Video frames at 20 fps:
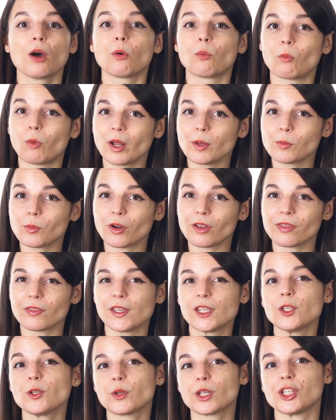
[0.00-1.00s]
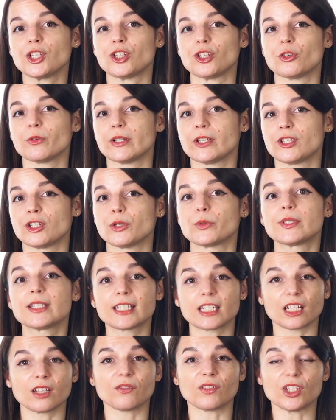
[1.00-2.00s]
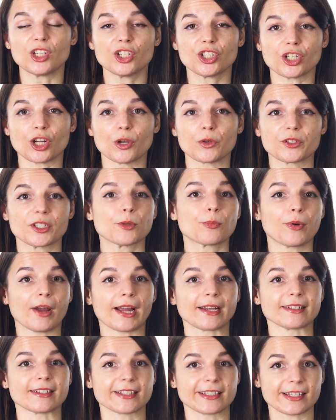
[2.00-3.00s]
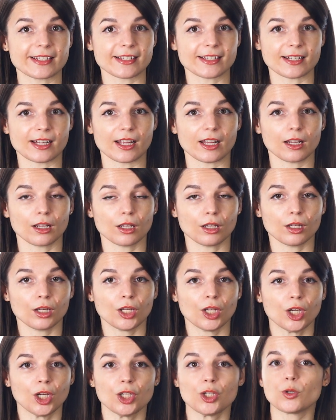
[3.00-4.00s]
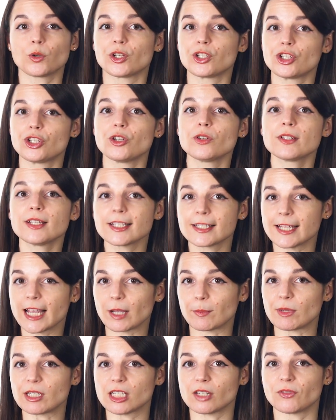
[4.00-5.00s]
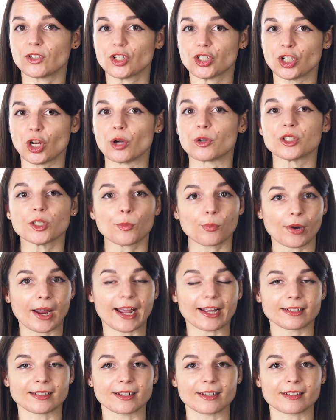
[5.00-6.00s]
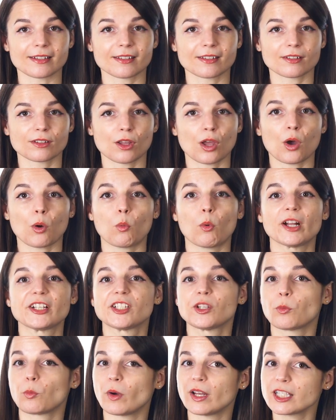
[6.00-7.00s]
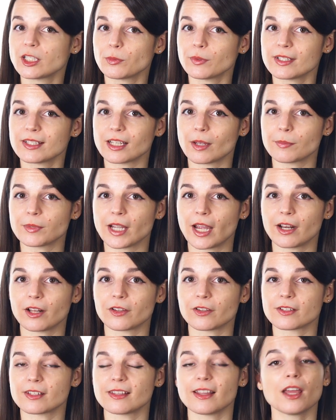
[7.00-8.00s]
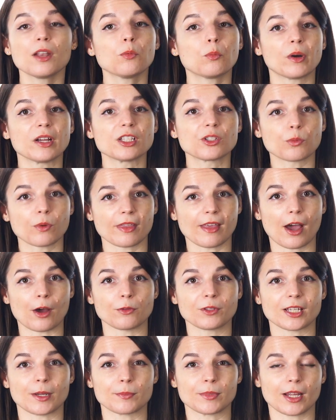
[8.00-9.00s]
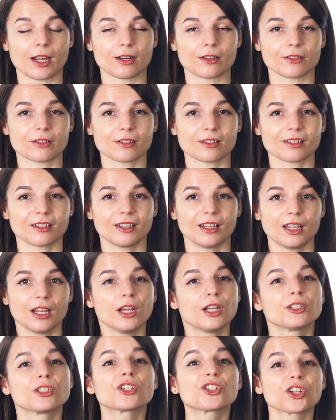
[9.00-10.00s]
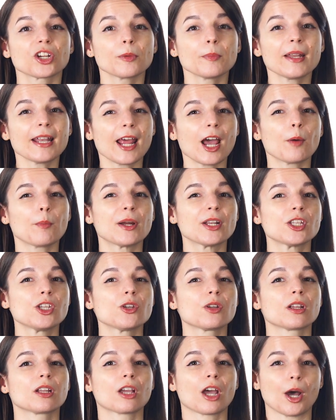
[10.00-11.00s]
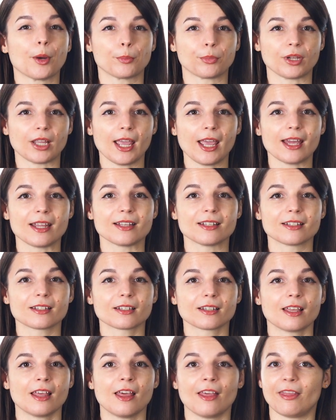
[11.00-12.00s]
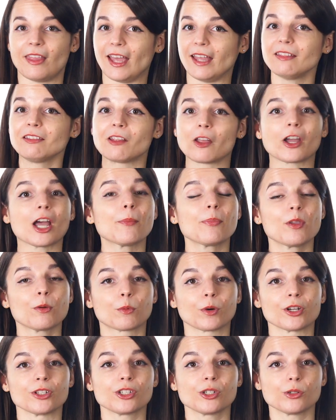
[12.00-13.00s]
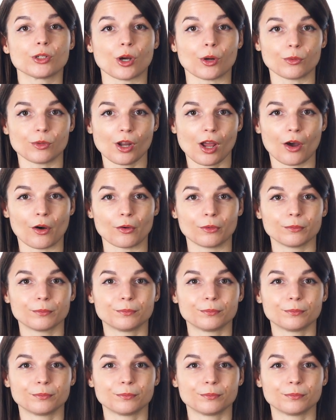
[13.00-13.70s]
One more thing you can do is use TV shows to practice listening. You can choose a segment of a show to practice. Watch it once with subtitles, then once without subtitles. Determine how much you can comprehend. Then look up the words you don't know.